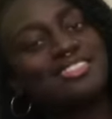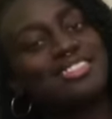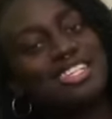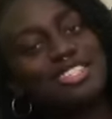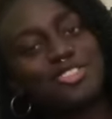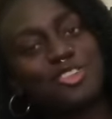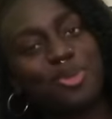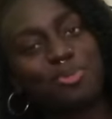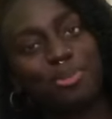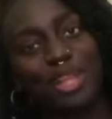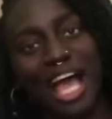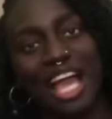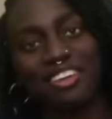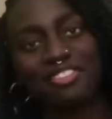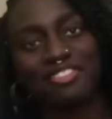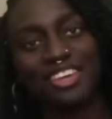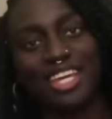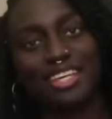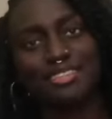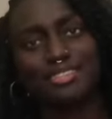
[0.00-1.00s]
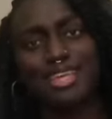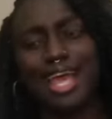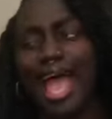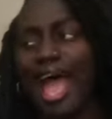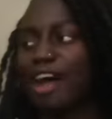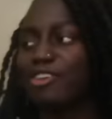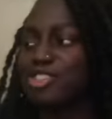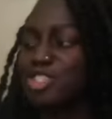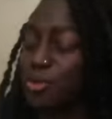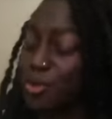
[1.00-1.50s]
Digital Blackface:
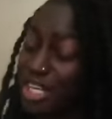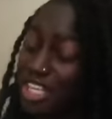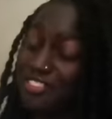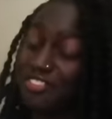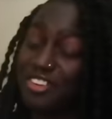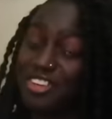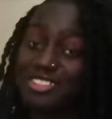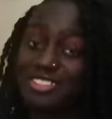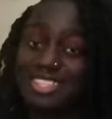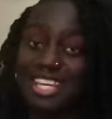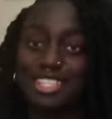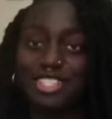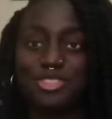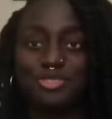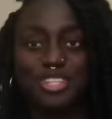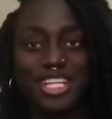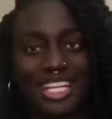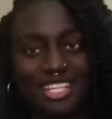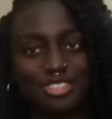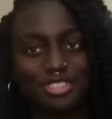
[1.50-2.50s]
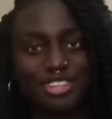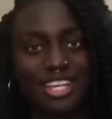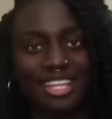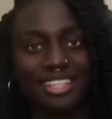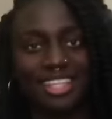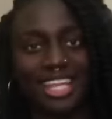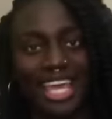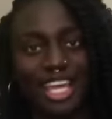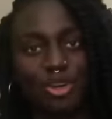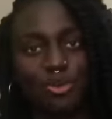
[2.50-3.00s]
How 21st Century
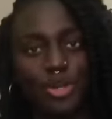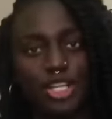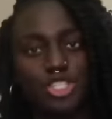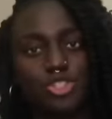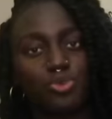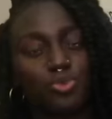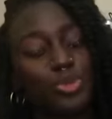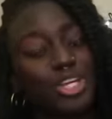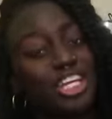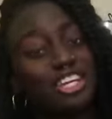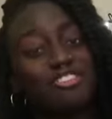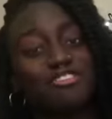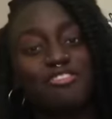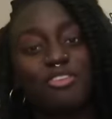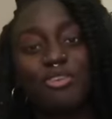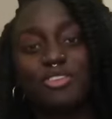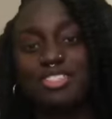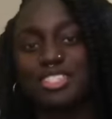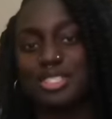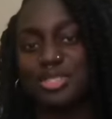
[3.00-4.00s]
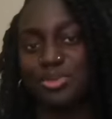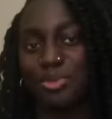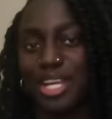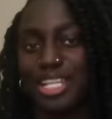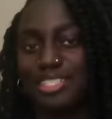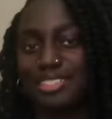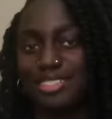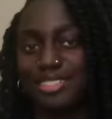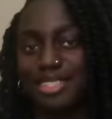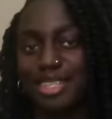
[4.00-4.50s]
Internet Language Reinforces
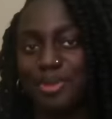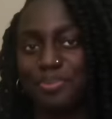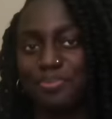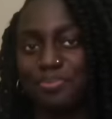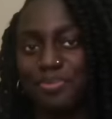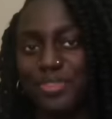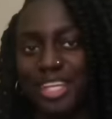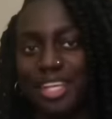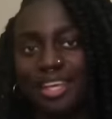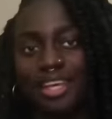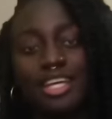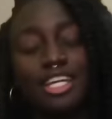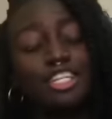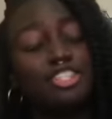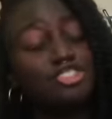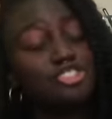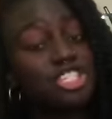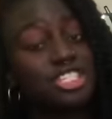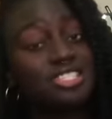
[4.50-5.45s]
Racism, she